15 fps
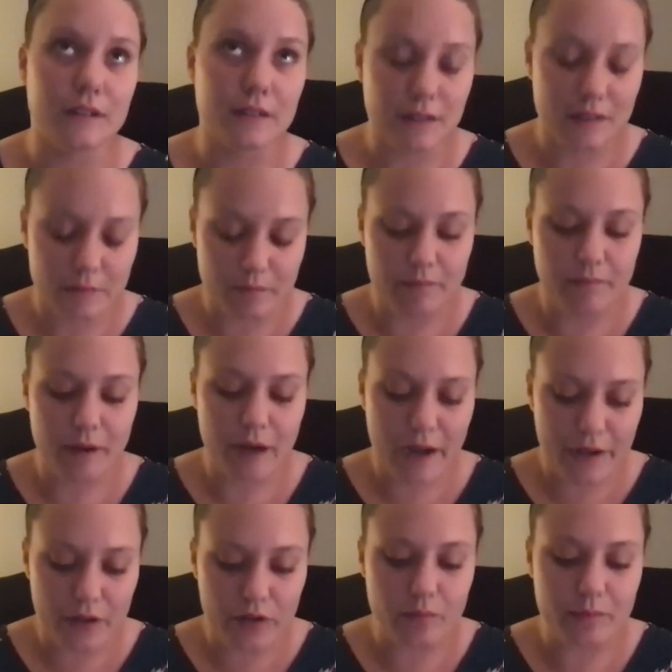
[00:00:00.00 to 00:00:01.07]
the
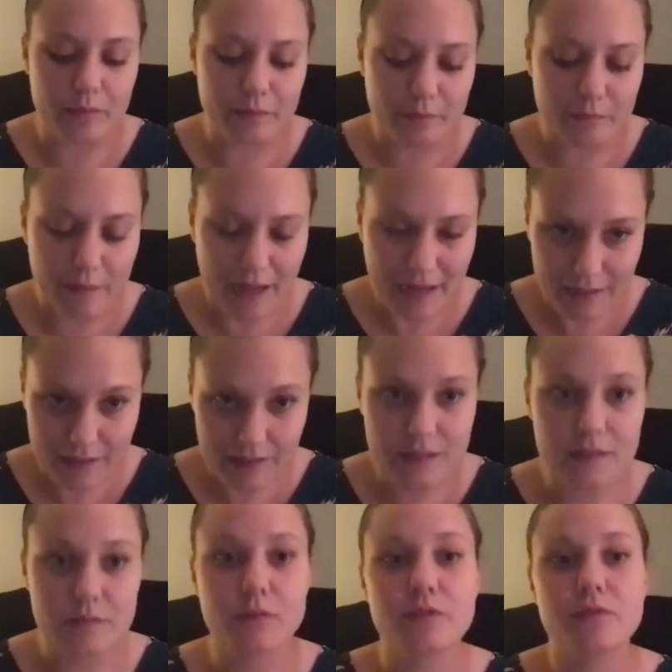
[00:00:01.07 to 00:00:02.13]

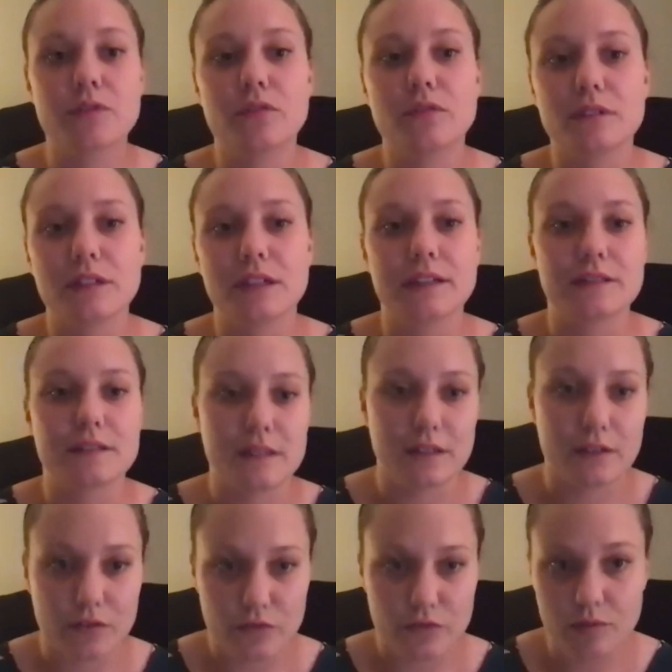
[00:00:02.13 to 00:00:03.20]
biomechanism of certain things
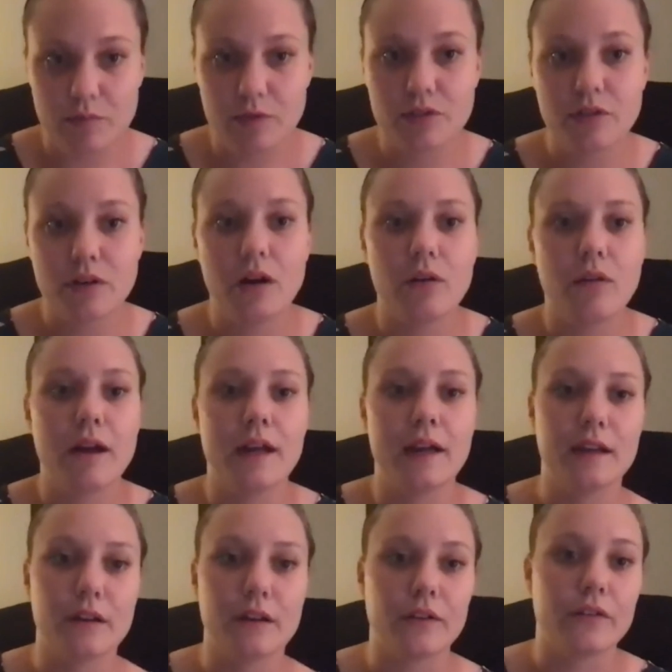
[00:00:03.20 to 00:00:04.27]
that contribute to
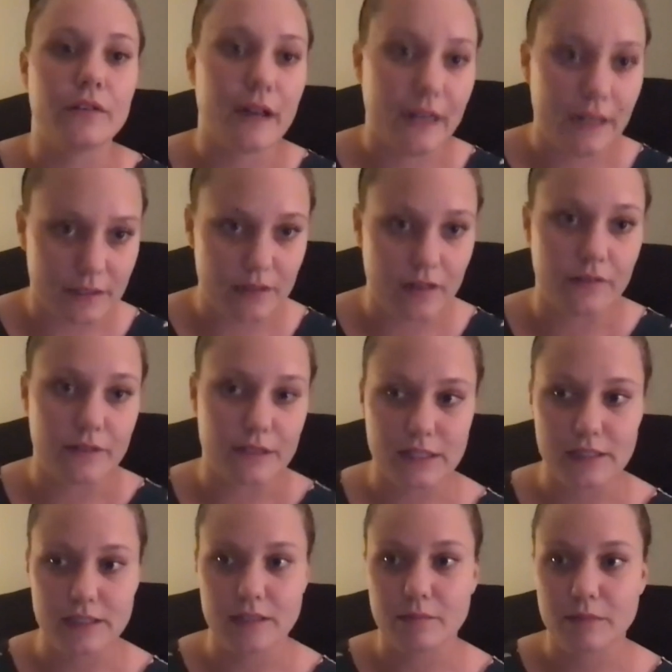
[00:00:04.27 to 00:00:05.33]
OA, although that is
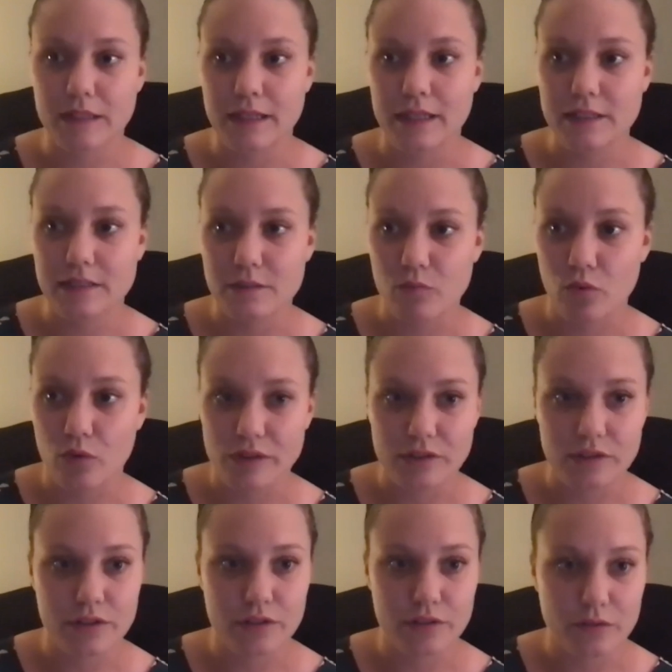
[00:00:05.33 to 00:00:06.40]
obviously something that is
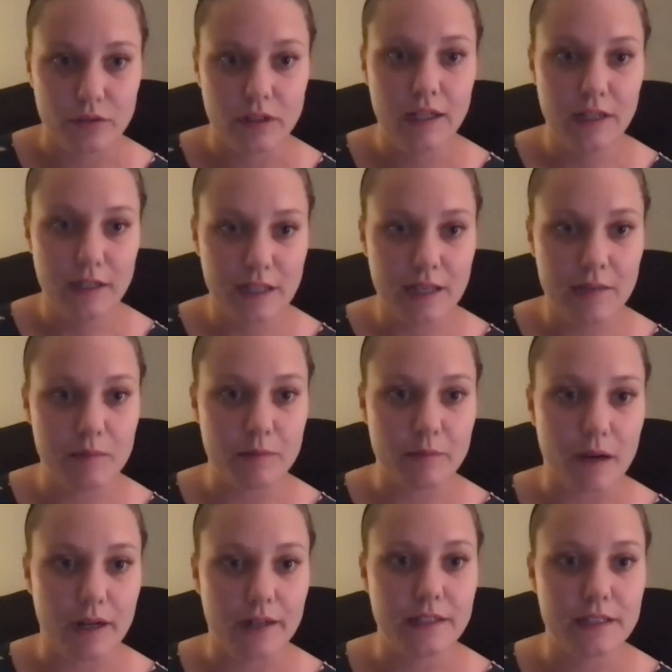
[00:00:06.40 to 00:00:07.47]
important to keep in
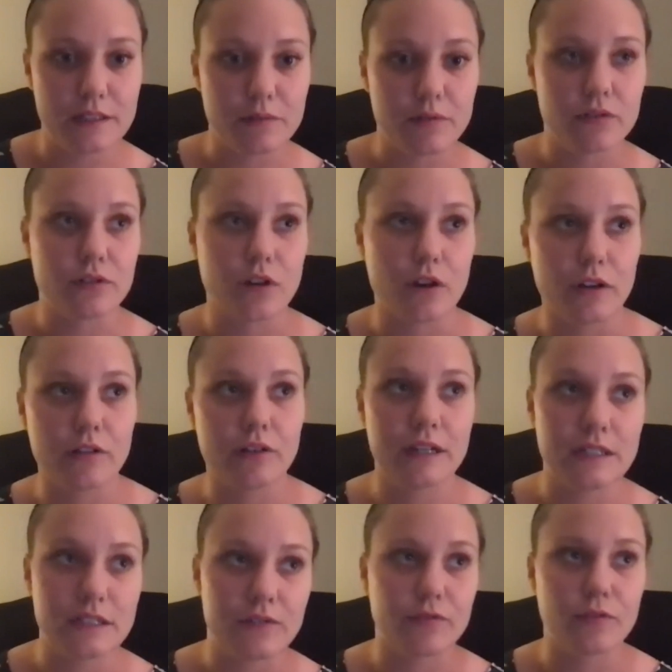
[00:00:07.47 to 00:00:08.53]
mind as we're
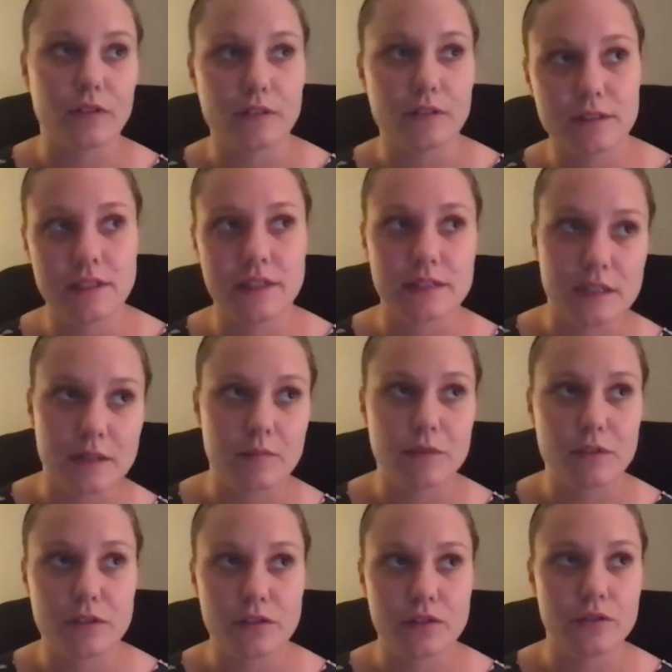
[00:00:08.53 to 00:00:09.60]
targeting different
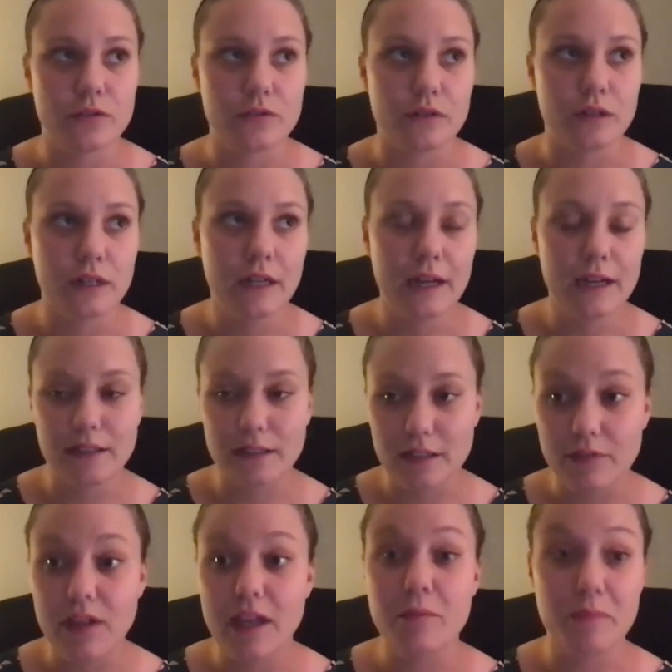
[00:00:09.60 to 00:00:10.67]
systems to
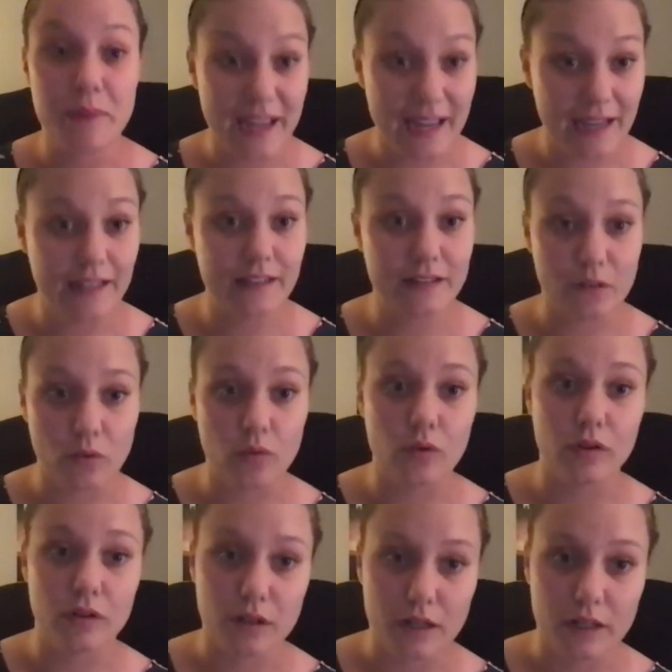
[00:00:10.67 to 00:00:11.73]
alleviate pain
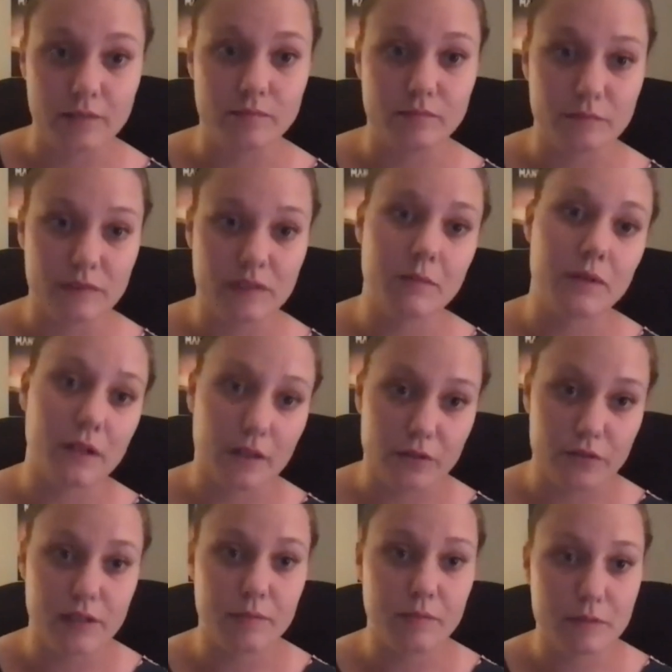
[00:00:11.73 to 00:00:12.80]
or some of the
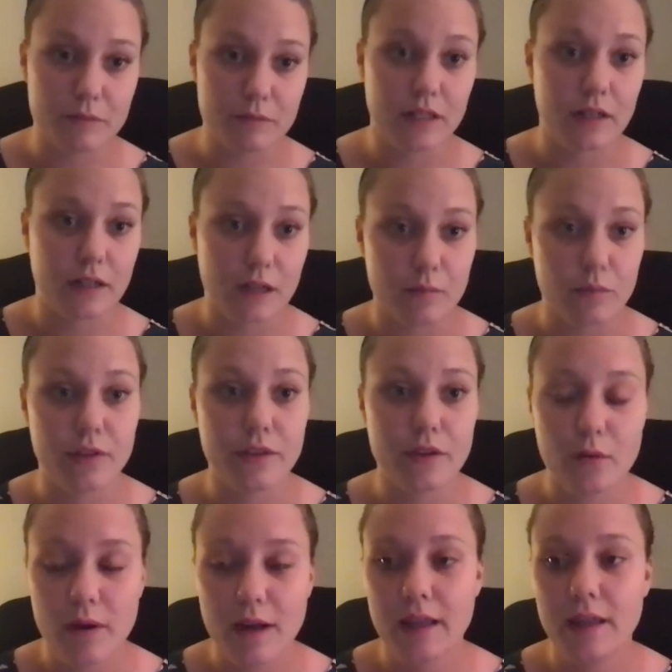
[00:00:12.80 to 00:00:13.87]
other symptoms that come with
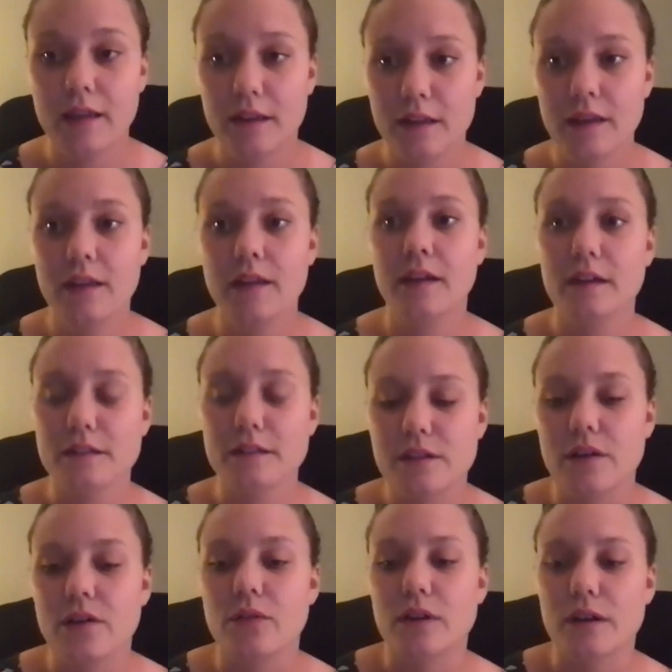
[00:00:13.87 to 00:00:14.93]
OA.
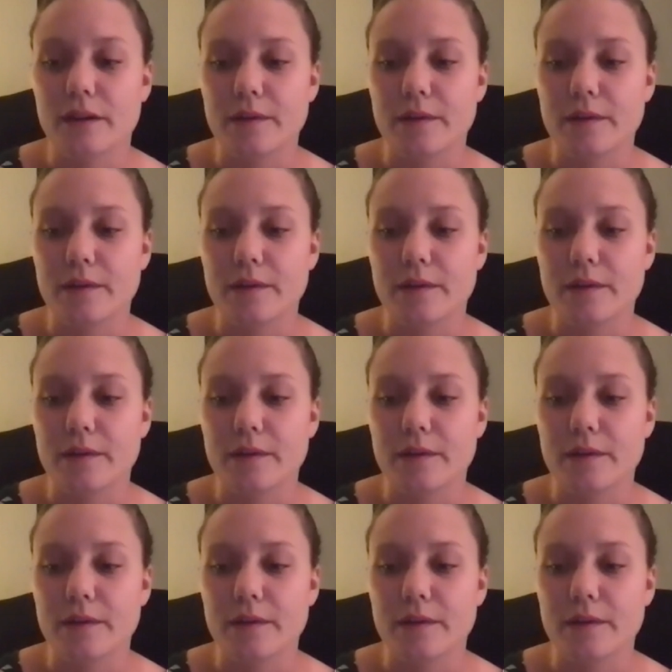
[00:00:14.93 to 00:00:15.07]
So